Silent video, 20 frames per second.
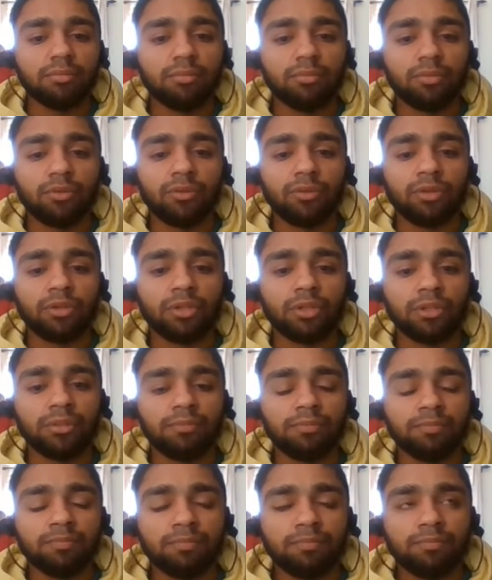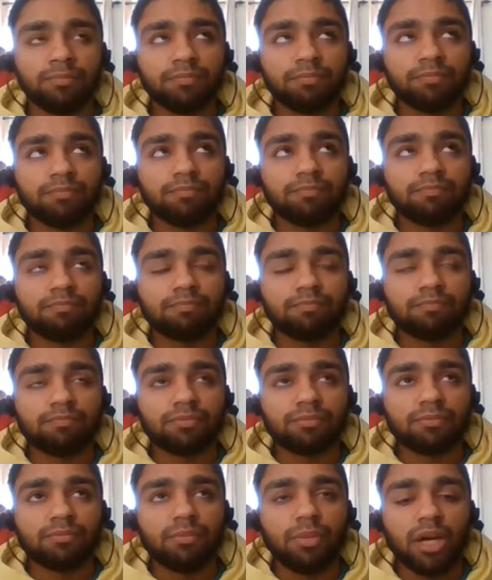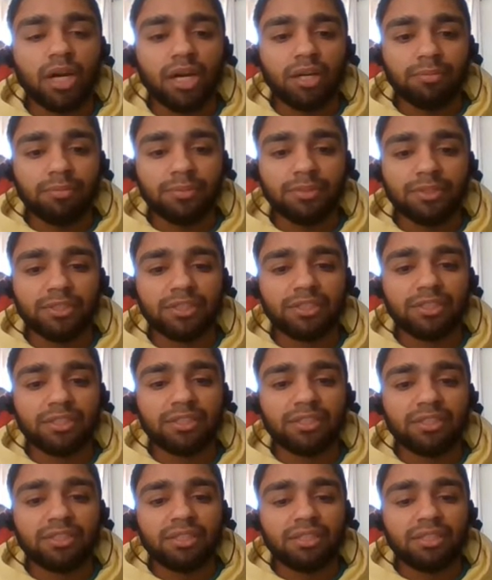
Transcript: more popular